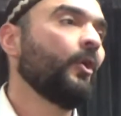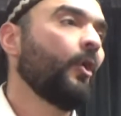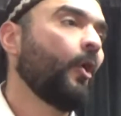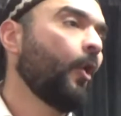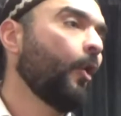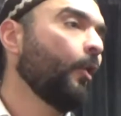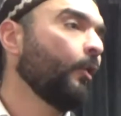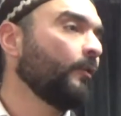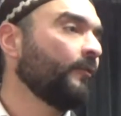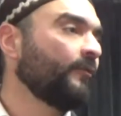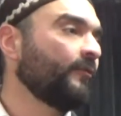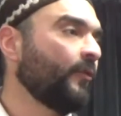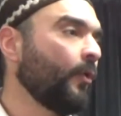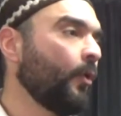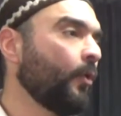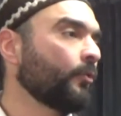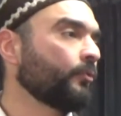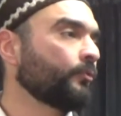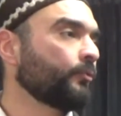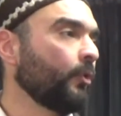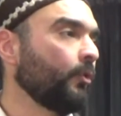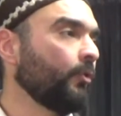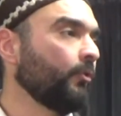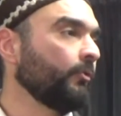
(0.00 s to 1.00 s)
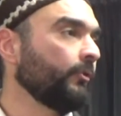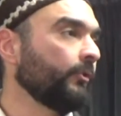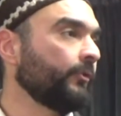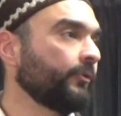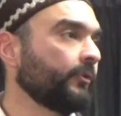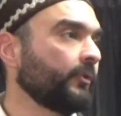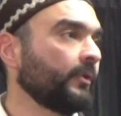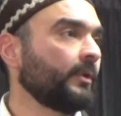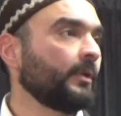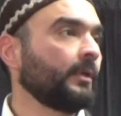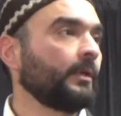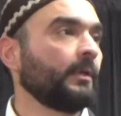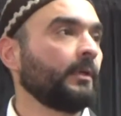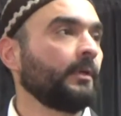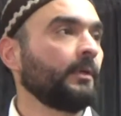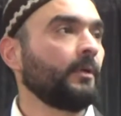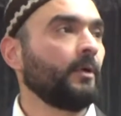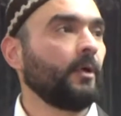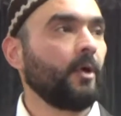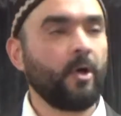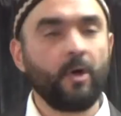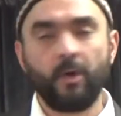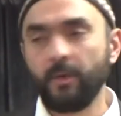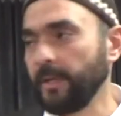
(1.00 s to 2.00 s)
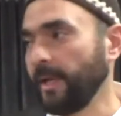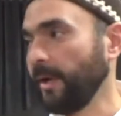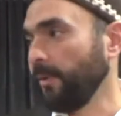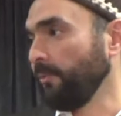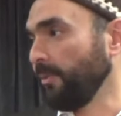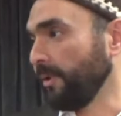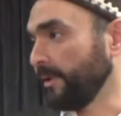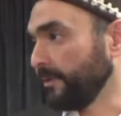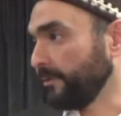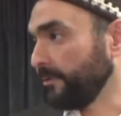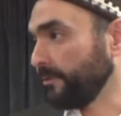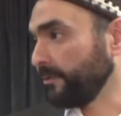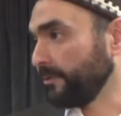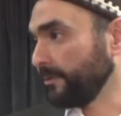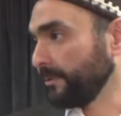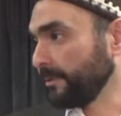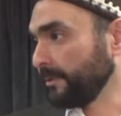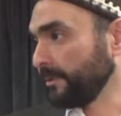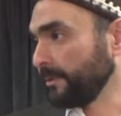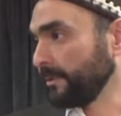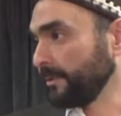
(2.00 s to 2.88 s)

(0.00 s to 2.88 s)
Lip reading: all four roles, all at once.